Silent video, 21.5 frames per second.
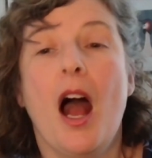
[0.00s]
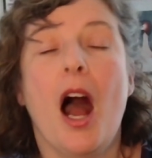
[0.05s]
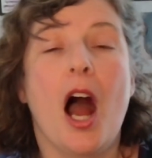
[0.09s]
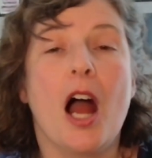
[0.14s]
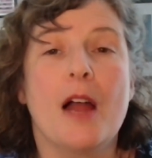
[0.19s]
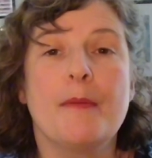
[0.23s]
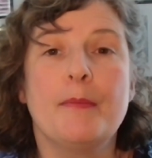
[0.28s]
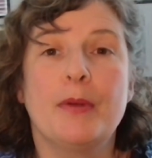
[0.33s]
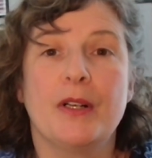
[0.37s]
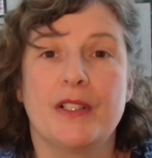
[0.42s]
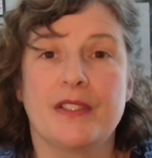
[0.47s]

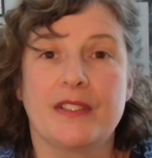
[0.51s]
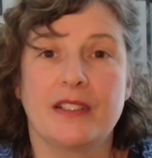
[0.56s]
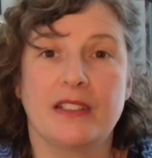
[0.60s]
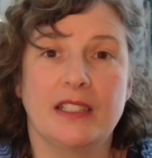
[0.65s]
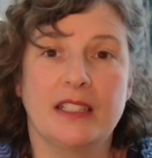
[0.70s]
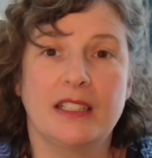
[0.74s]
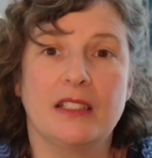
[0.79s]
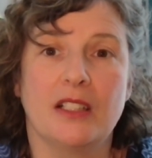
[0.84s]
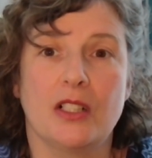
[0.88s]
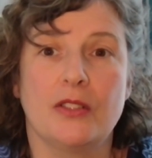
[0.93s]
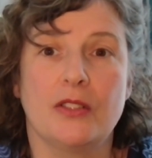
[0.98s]
I
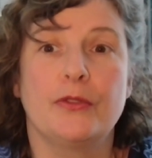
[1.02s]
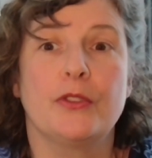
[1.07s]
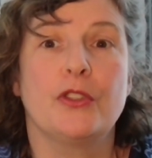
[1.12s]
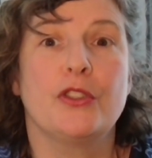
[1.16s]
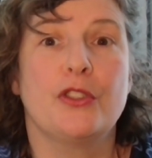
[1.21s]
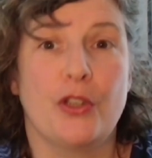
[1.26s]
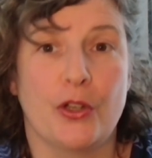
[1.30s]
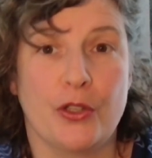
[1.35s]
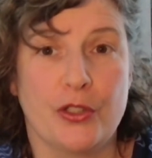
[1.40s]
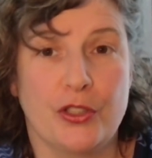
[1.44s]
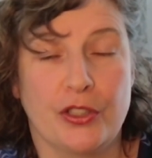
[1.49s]
personally love
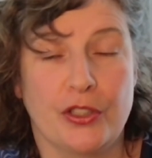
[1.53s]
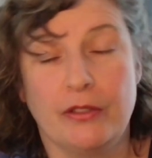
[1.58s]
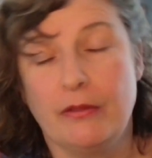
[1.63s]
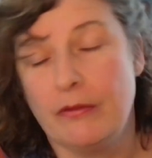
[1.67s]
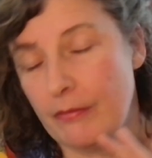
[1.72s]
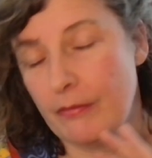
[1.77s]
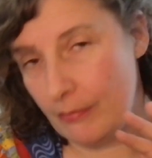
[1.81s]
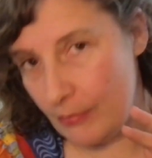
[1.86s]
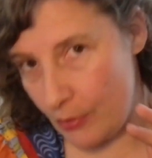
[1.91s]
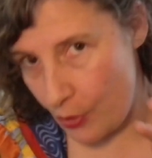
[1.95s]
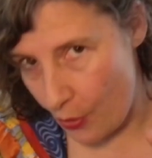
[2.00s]
Notion.
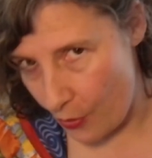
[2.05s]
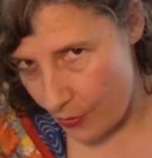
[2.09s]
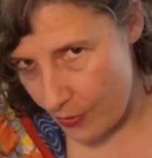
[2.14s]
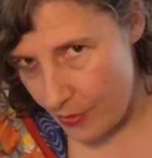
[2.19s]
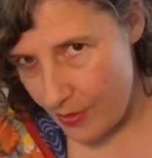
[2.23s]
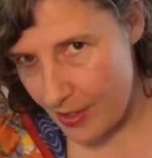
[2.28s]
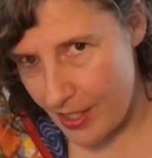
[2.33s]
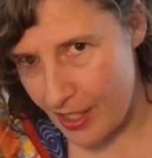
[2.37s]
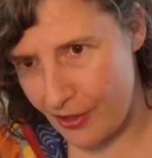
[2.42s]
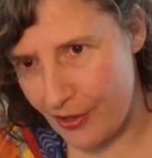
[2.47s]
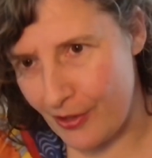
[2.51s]
No,
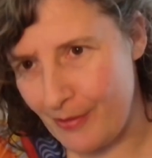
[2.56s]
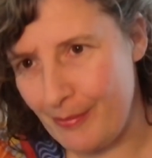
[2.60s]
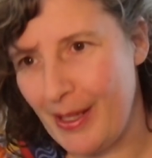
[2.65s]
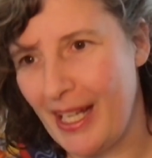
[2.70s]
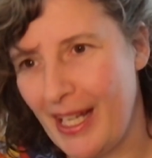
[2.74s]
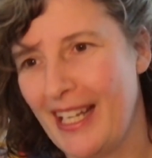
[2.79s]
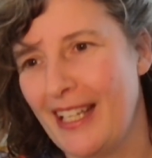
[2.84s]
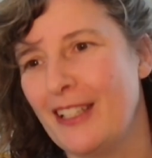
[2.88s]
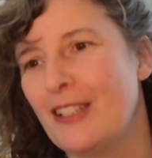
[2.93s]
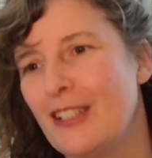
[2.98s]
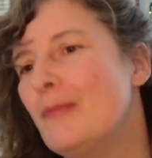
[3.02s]
they're not
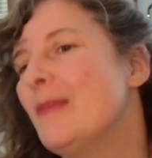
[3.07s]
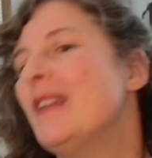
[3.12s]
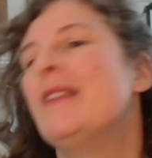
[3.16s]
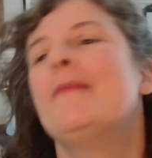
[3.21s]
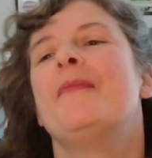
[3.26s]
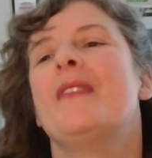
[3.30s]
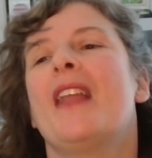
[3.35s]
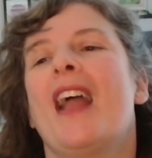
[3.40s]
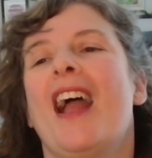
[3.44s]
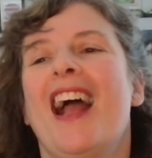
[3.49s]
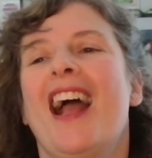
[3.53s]
paying me.
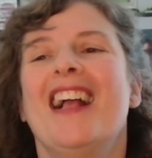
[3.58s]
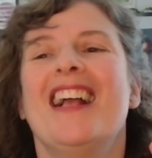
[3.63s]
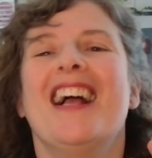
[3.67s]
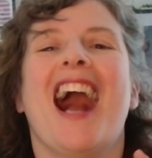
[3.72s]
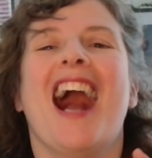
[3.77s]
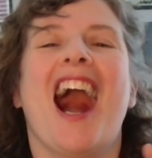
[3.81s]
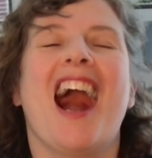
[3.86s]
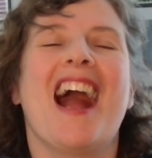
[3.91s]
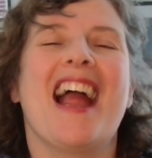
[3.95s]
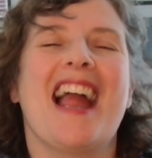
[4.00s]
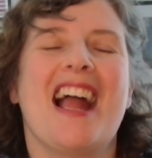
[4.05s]

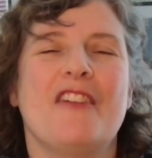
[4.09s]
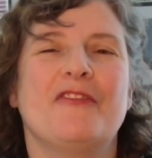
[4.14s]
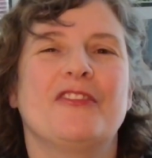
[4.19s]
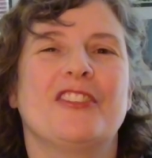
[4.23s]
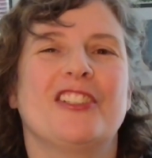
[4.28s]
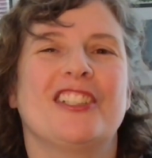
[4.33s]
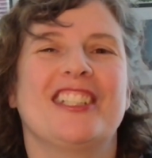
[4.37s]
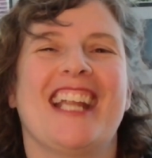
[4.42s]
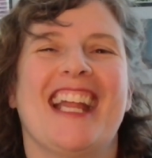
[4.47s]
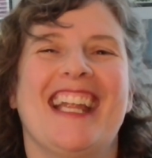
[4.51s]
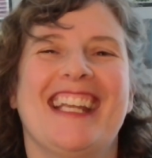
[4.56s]
I have
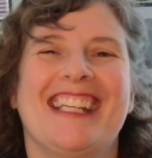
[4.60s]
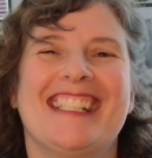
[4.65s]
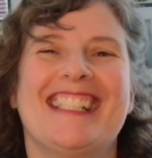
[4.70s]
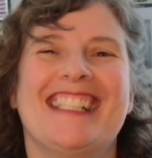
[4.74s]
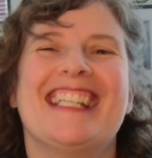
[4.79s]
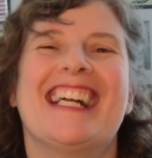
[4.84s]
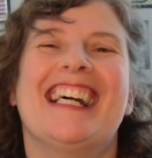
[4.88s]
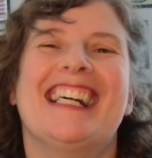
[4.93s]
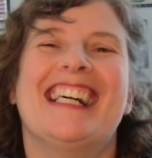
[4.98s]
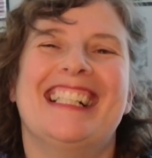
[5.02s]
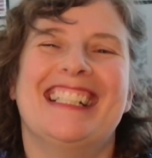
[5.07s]

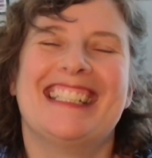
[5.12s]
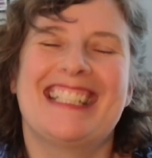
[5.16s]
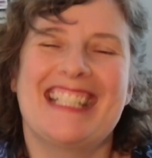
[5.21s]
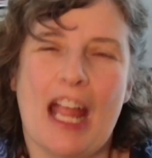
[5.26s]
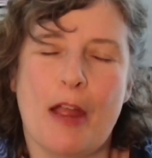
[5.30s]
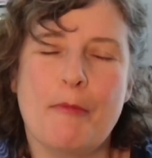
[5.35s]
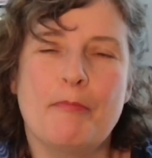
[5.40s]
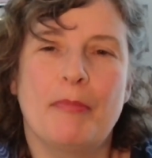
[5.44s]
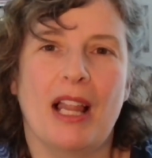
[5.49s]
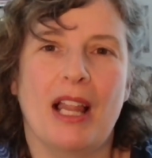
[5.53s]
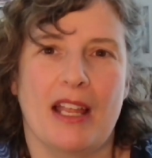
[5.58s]
created a
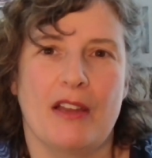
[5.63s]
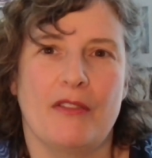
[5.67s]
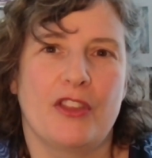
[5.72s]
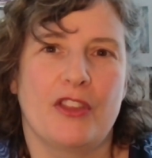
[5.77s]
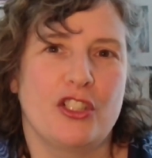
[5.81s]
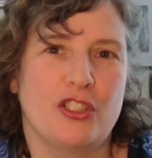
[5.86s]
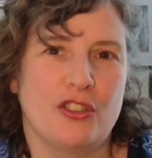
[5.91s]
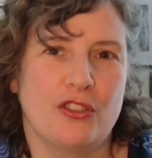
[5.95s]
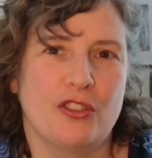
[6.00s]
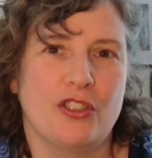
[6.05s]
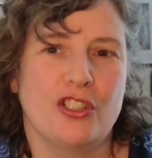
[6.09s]
template
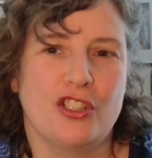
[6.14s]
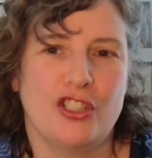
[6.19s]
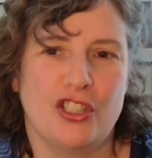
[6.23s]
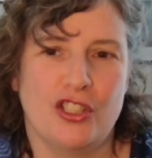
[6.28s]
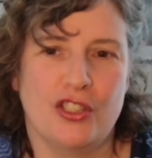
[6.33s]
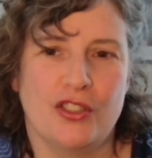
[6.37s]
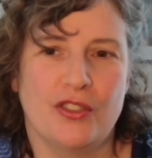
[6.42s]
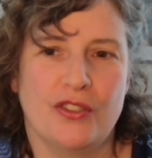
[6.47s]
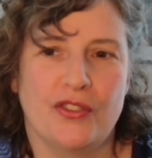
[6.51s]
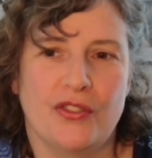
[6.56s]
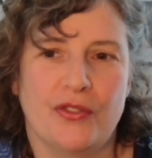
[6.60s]
that you can
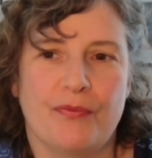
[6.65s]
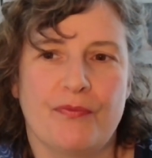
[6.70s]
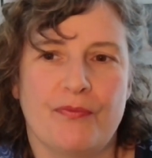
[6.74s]
use.